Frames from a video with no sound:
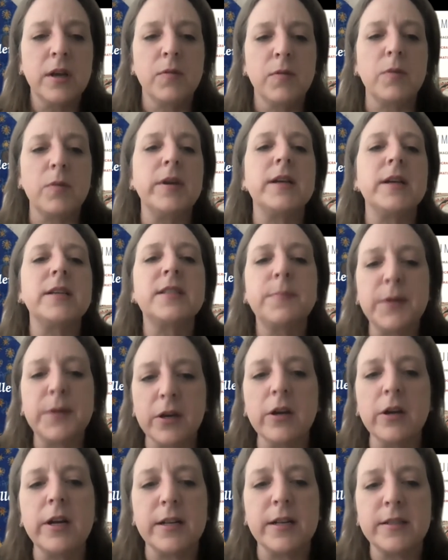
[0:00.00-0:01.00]
What we
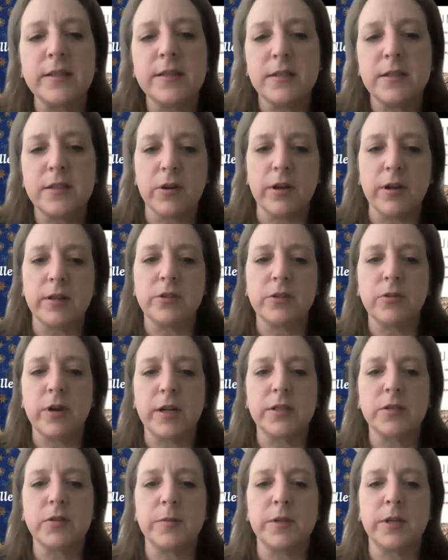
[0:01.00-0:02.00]
experienced during the
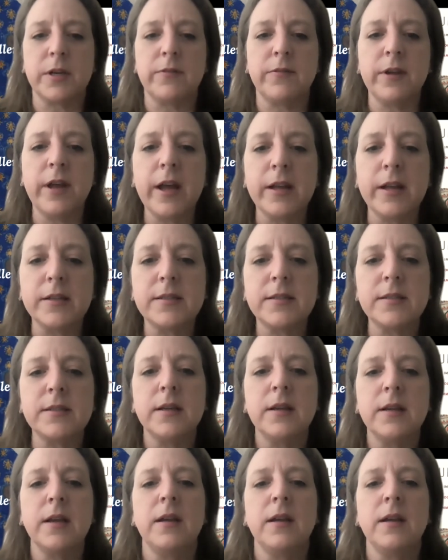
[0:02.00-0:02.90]
transcription events